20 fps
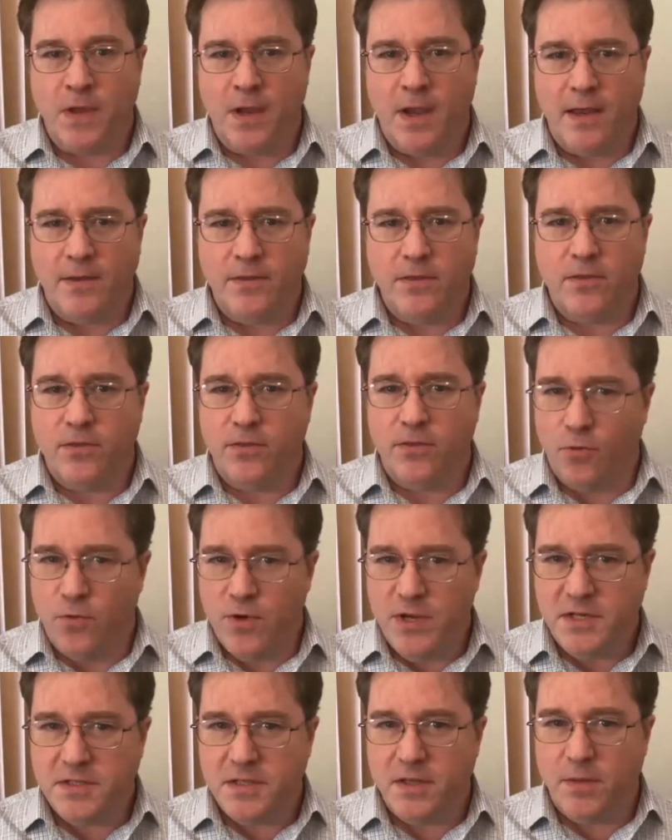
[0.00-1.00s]
And the
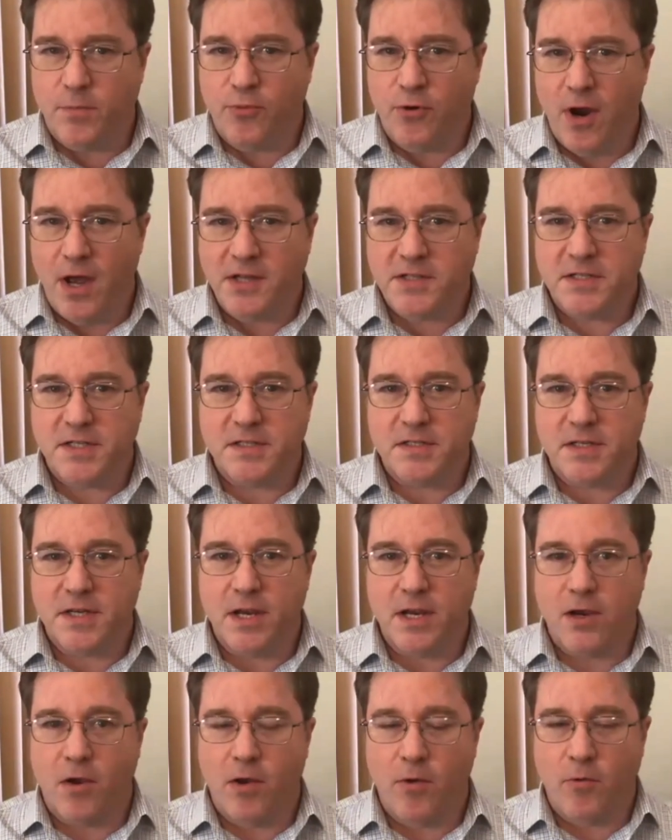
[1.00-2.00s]
reason the
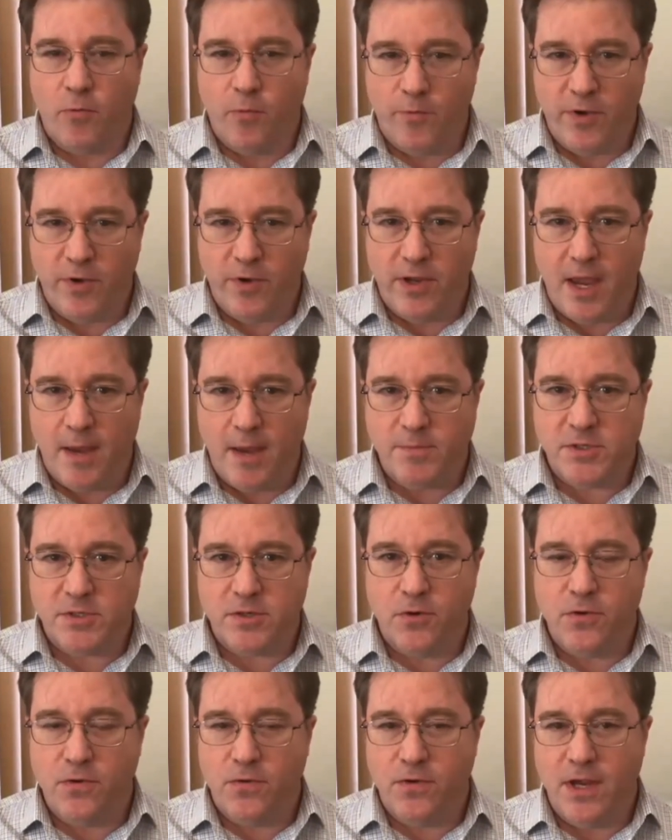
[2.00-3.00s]
processing became so
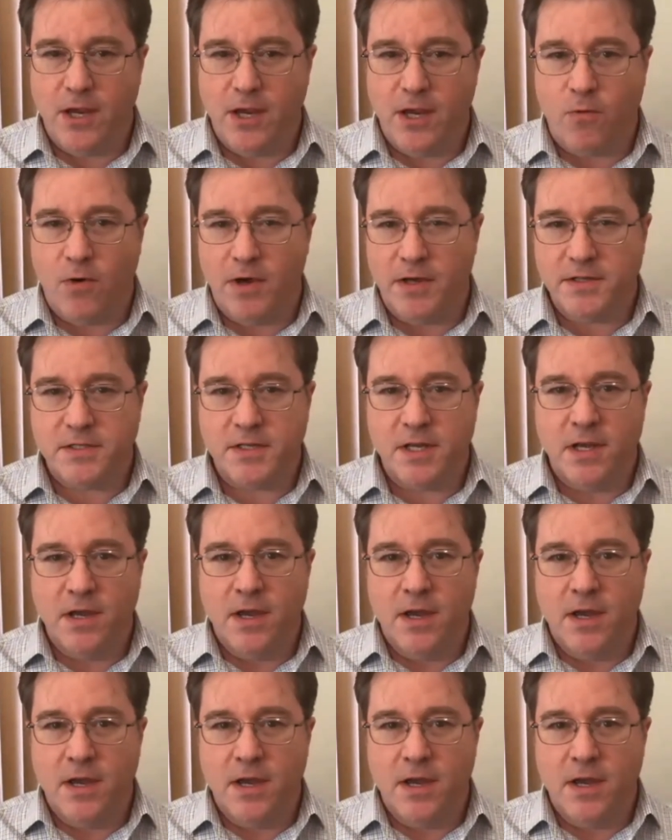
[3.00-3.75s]
unique was,